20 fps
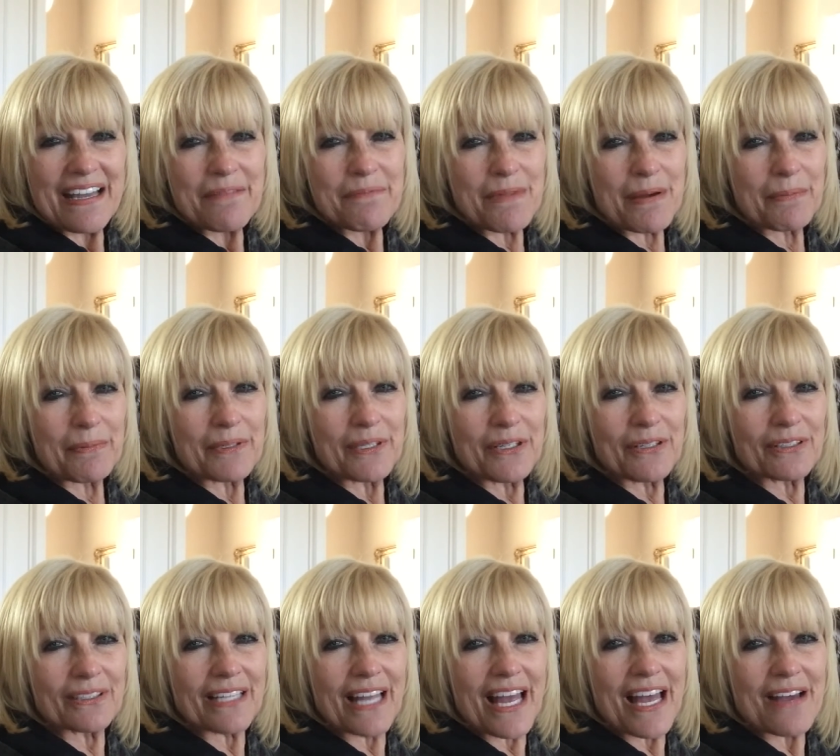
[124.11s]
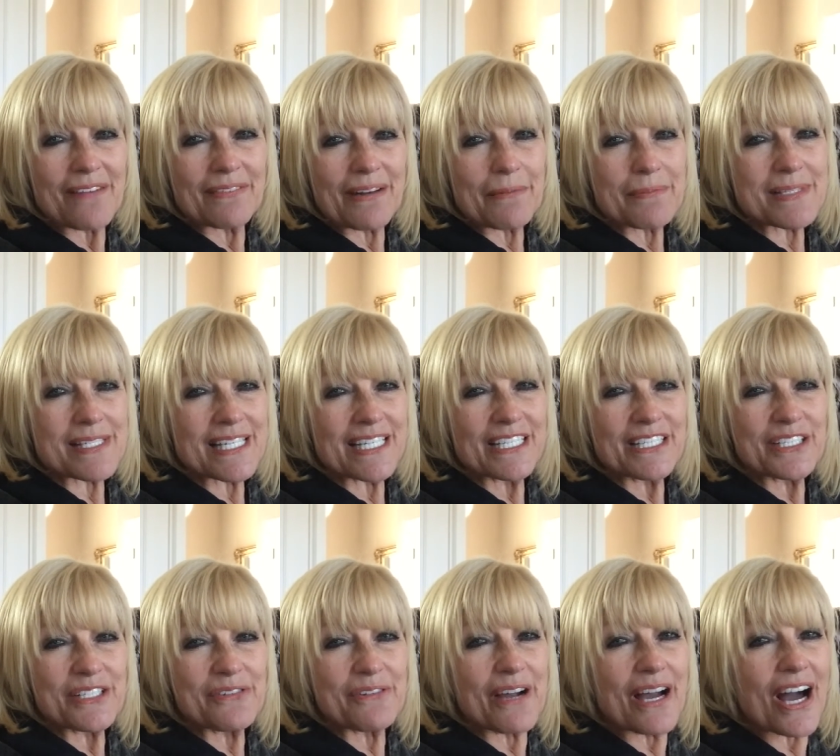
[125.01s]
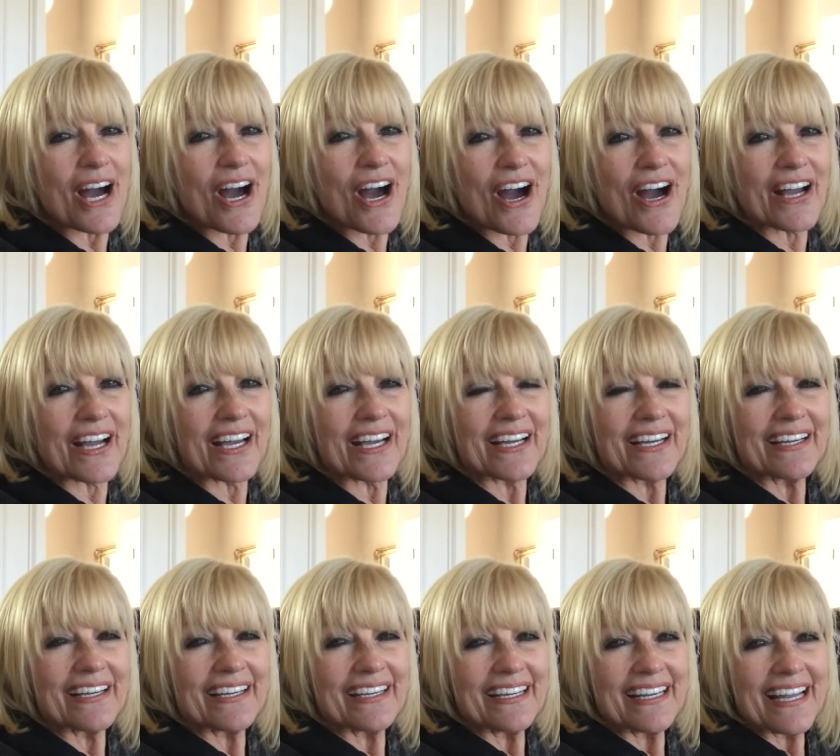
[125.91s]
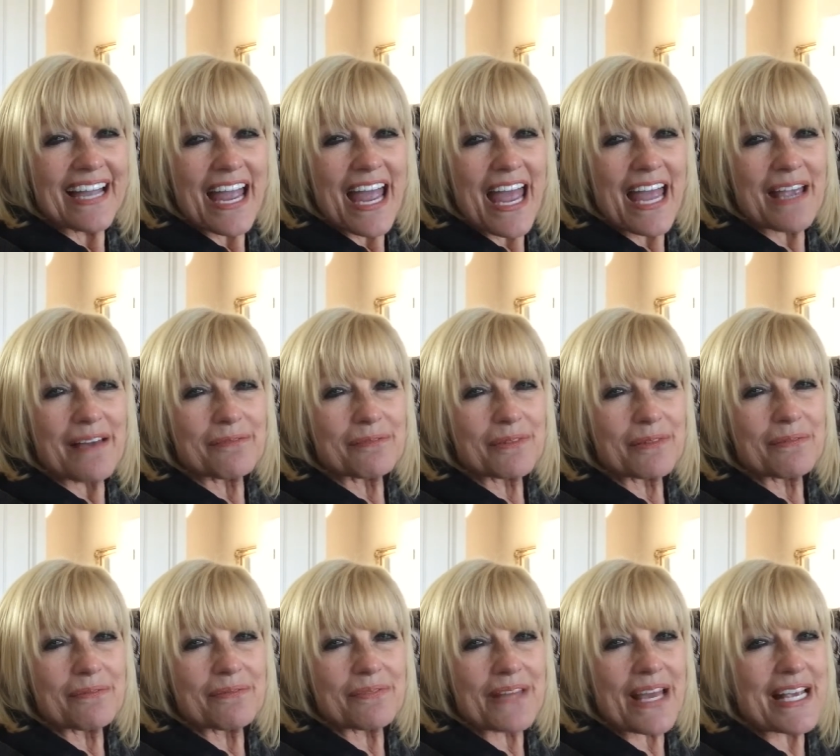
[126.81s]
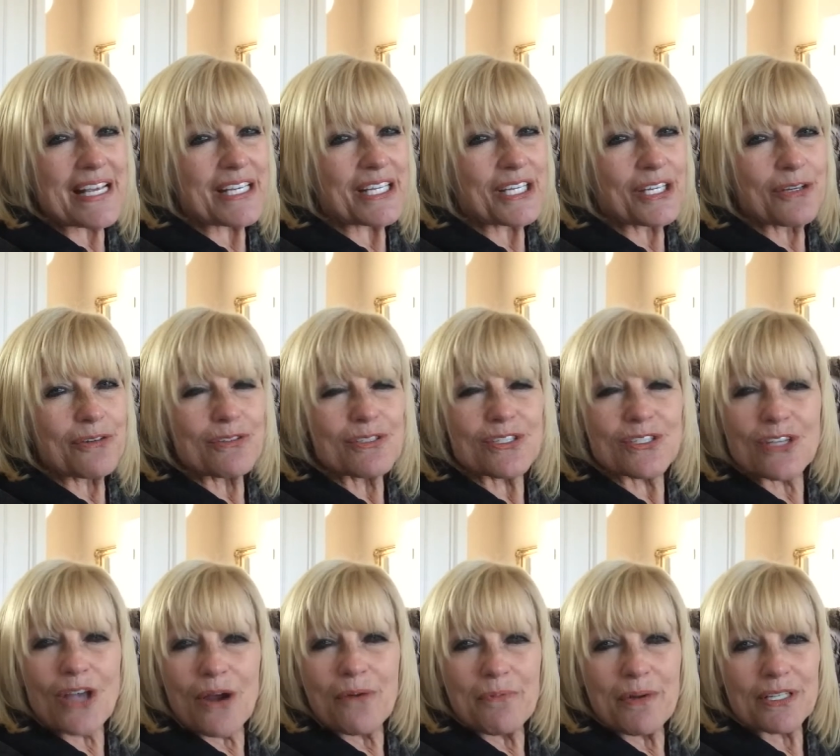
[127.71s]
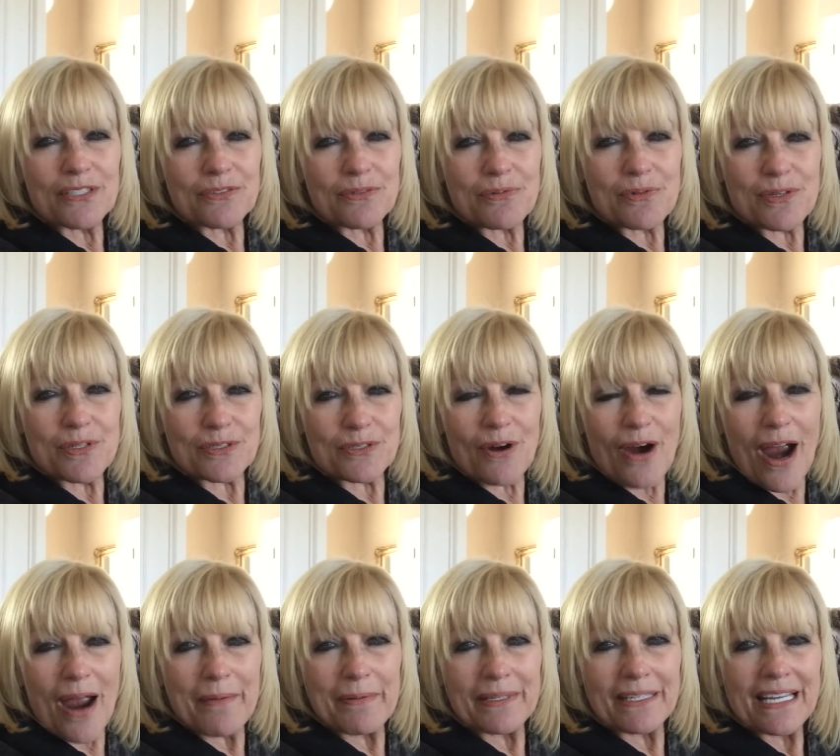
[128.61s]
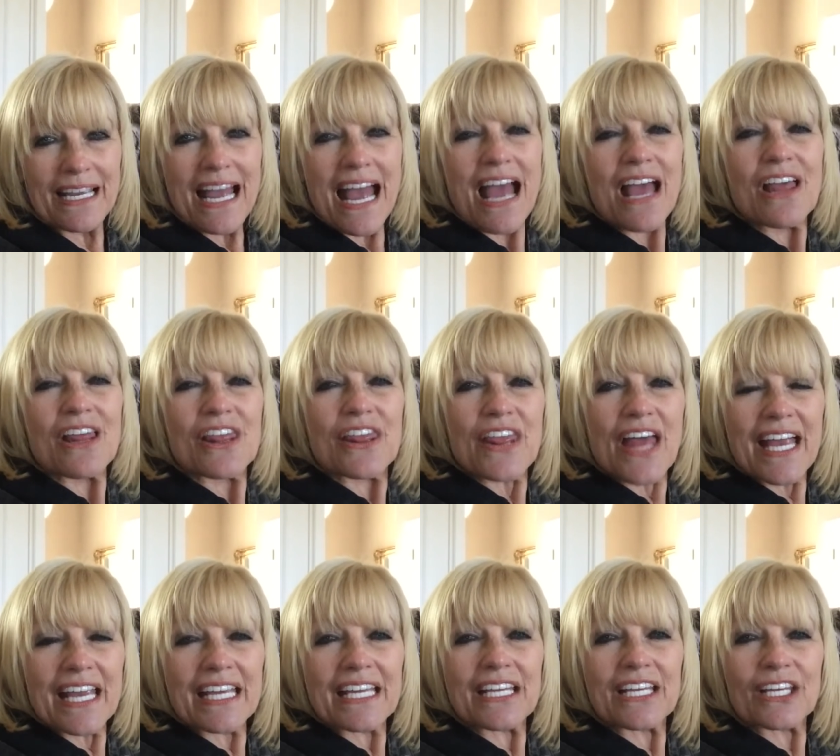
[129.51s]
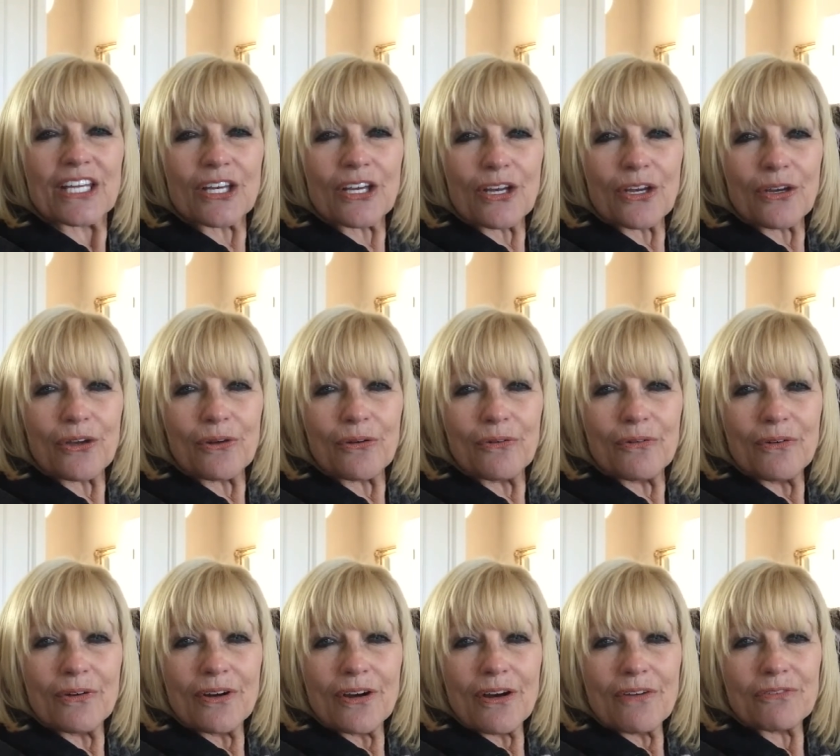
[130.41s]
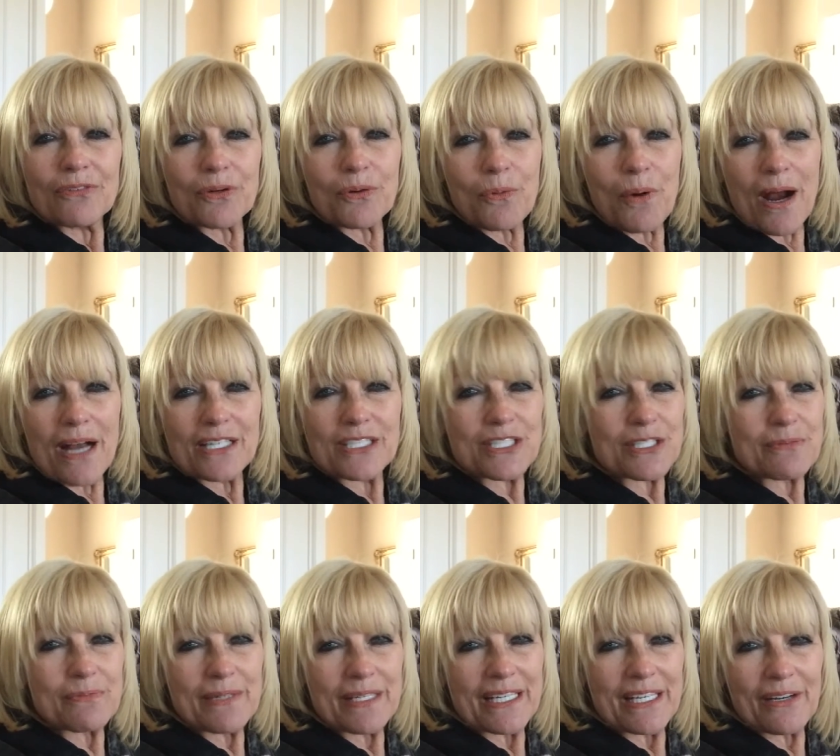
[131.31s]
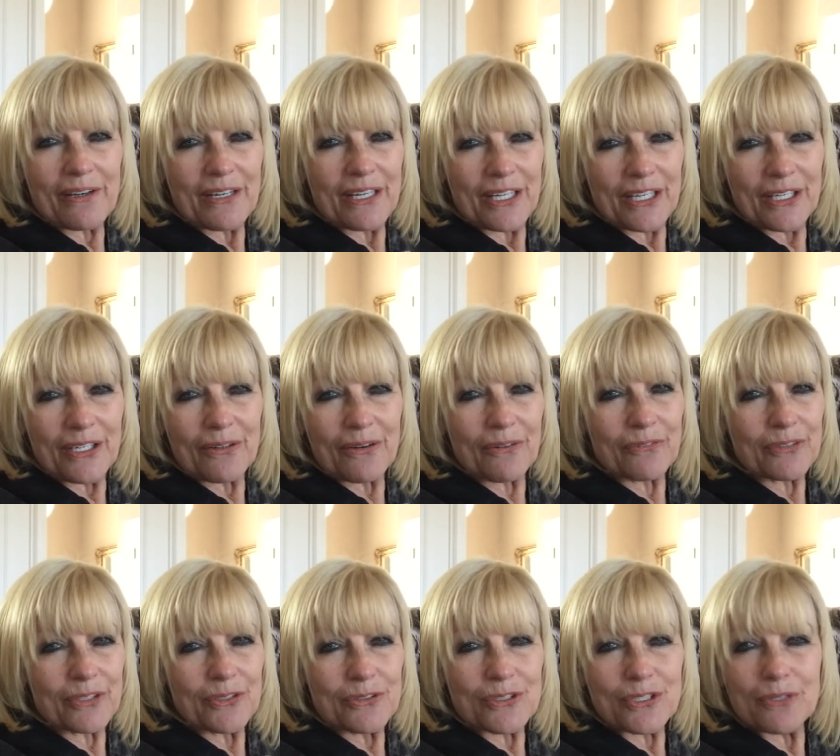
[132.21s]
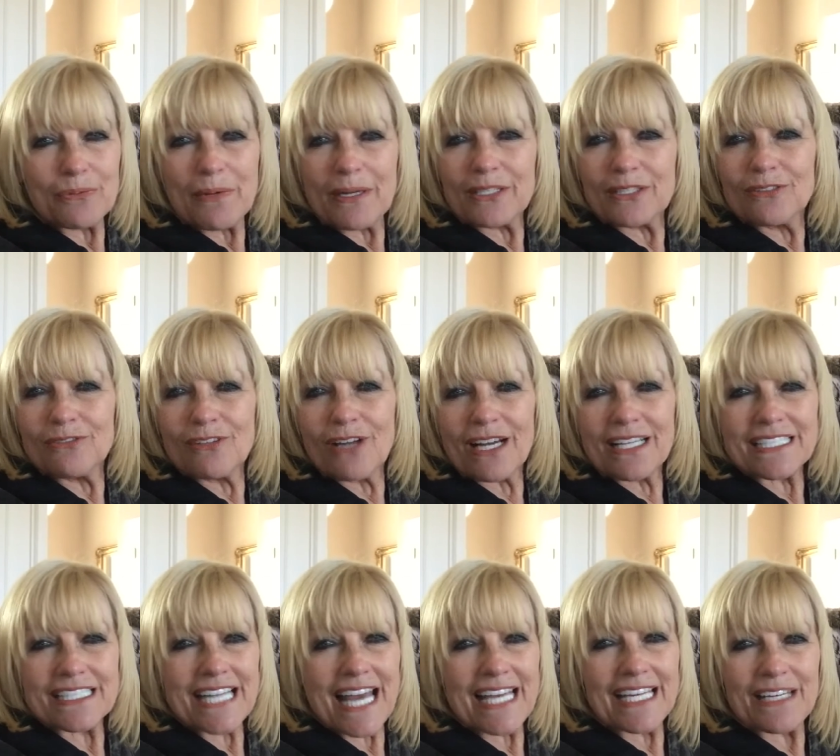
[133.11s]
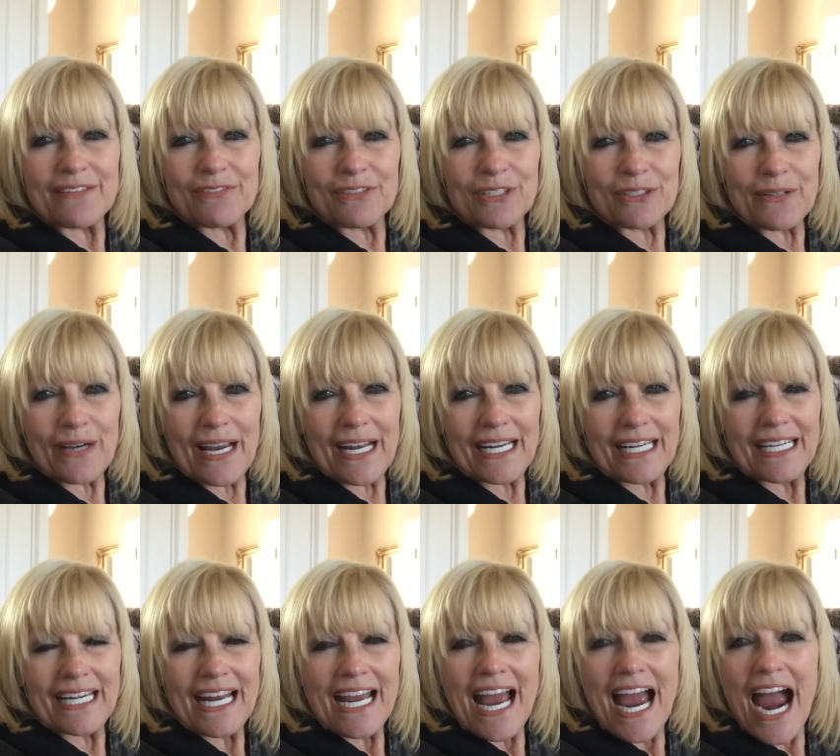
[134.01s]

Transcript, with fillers: Remember, you're loved. I'm sending you a hug. And thank you so much for subscribing. Thank you for watching me or here on YouTube. I do not take it for granted.